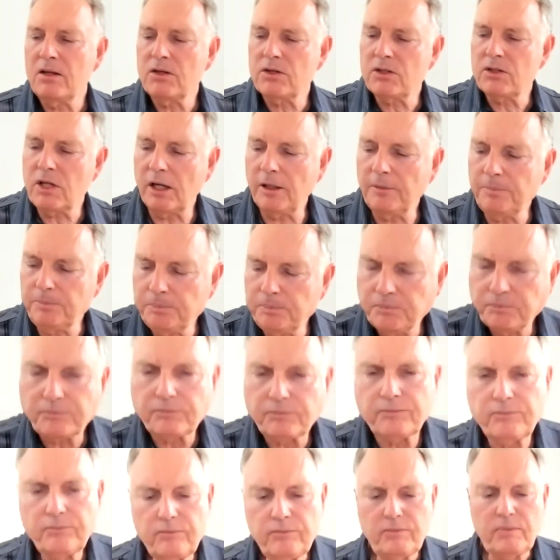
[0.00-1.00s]
So
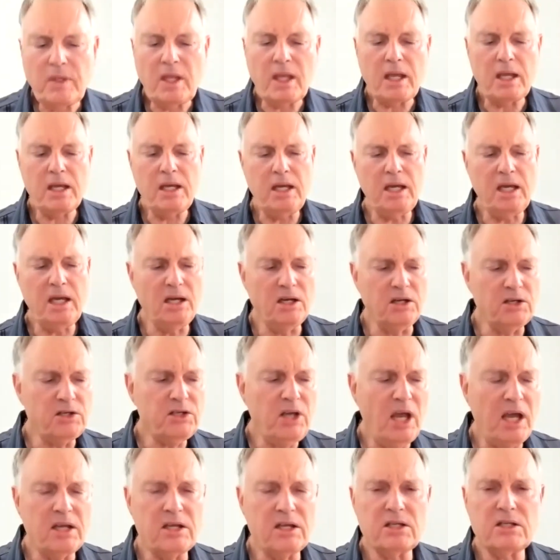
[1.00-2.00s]
in a
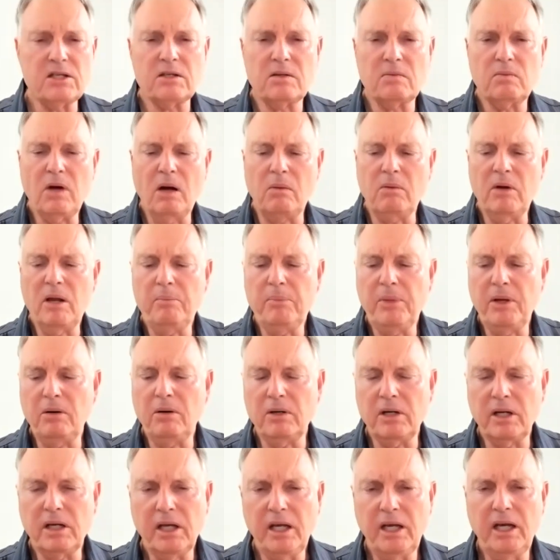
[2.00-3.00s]
sense, what we're
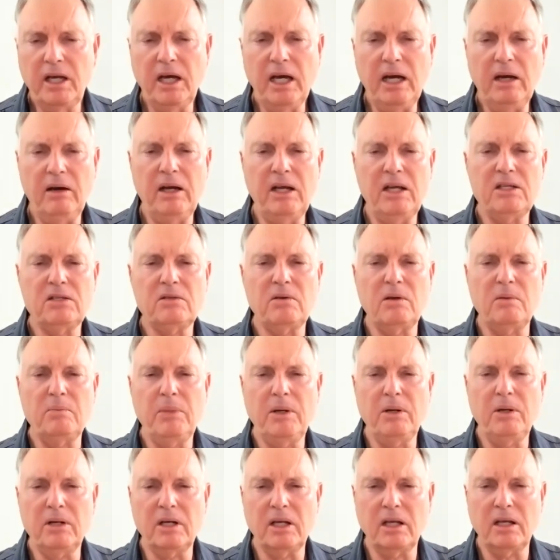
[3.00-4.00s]
building here is we're
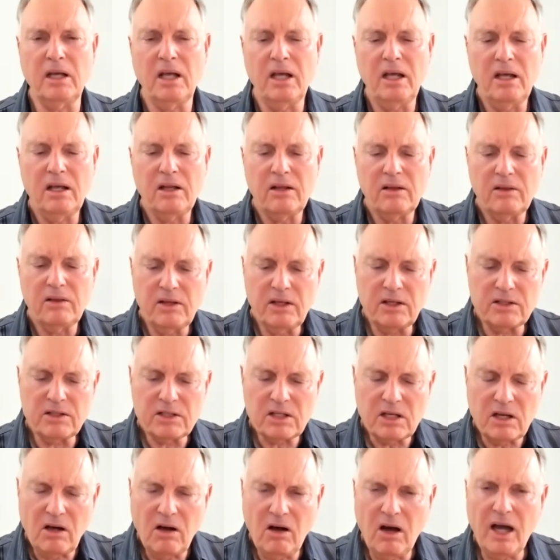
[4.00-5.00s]
building
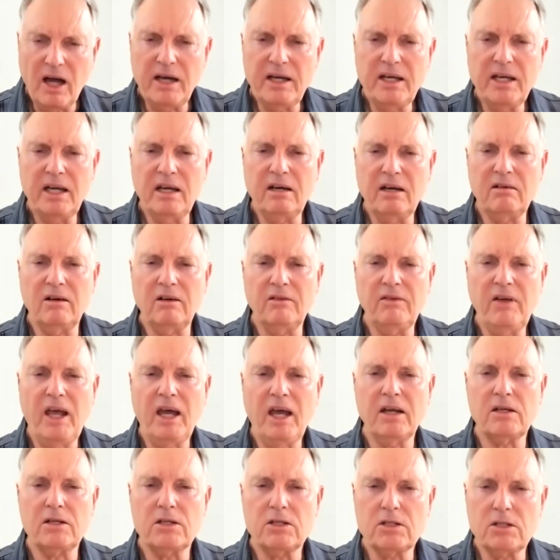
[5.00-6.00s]
this idea of
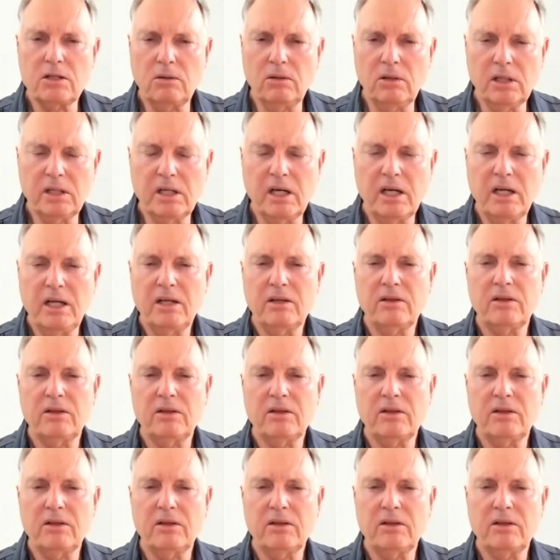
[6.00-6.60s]
how to sort.